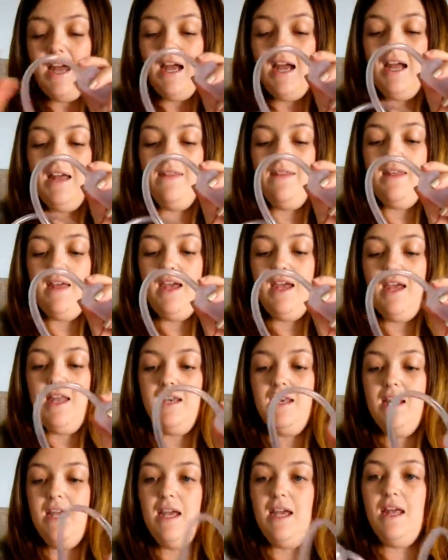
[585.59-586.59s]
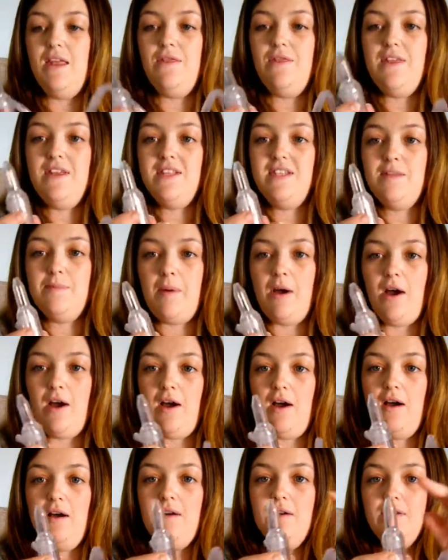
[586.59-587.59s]
and then this
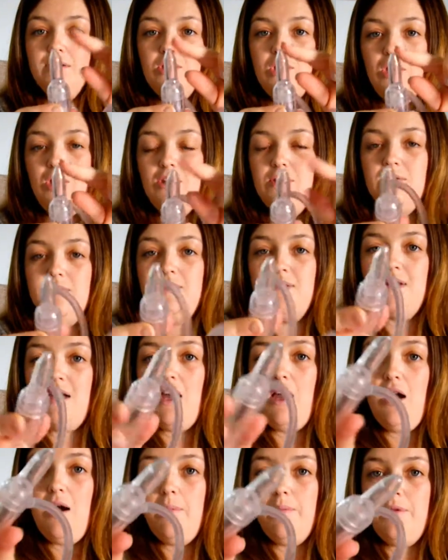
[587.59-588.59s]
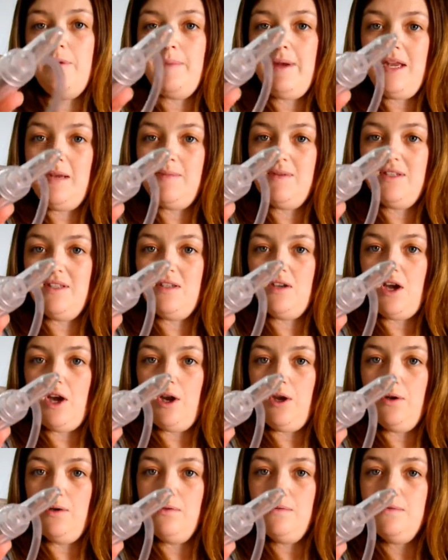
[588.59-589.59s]
part goes up the baby's
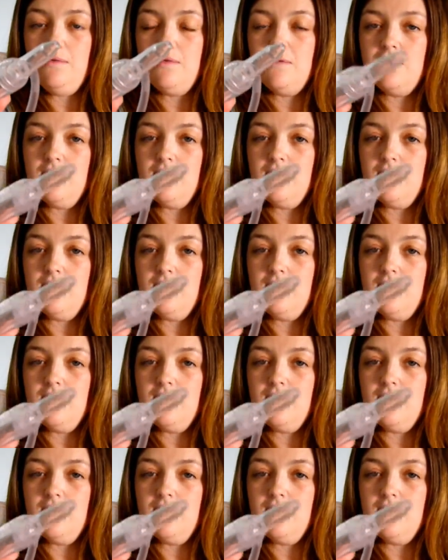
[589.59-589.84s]
nose.